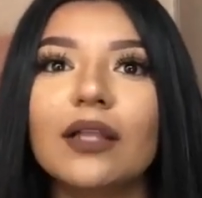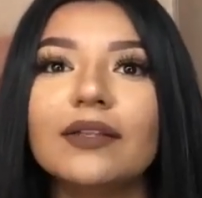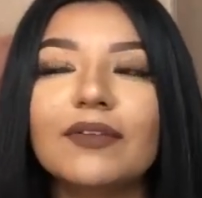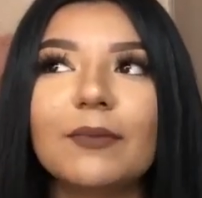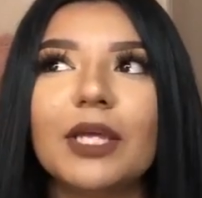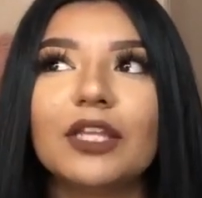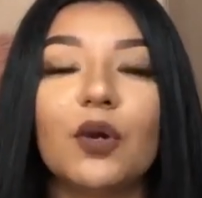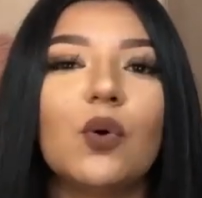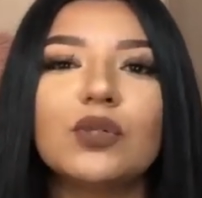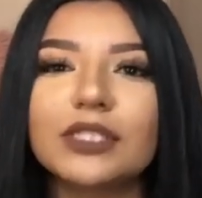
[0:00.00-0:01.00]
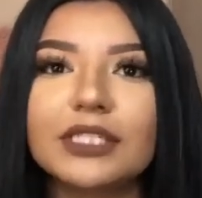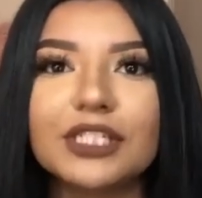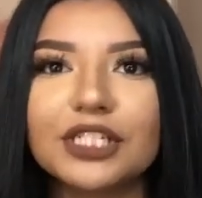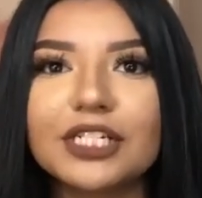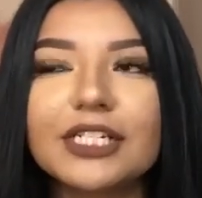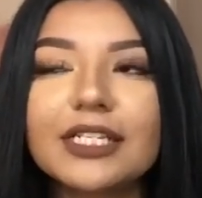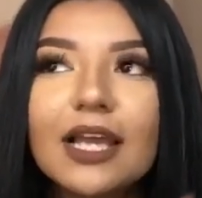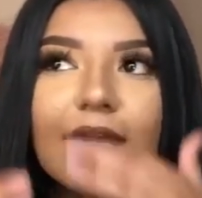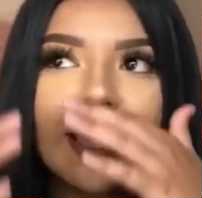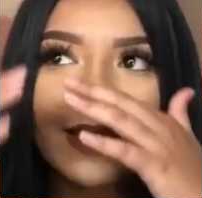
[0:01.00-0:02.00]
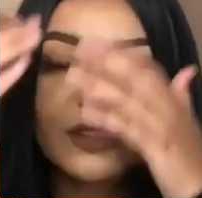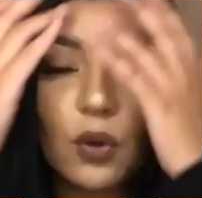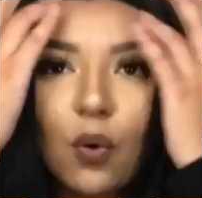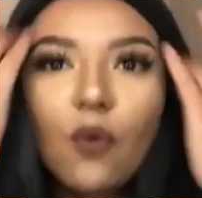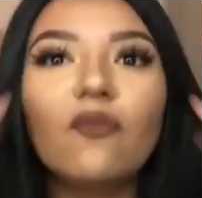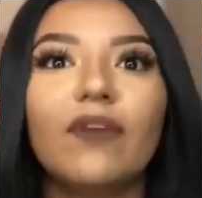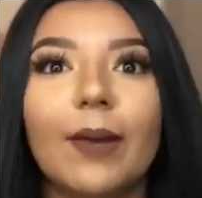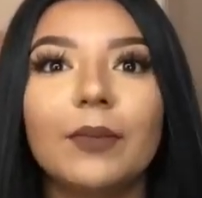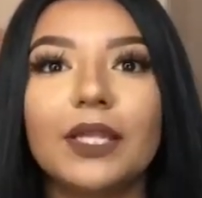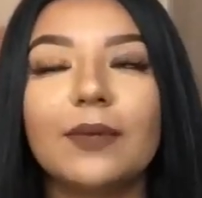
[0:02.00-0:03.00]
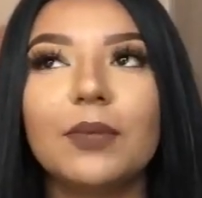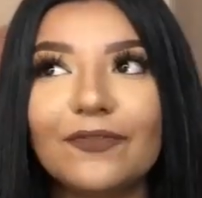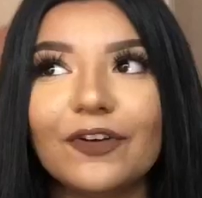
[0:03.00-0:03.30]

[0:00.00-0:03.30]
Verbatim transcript: all of them, like their whole sisters, the whole family.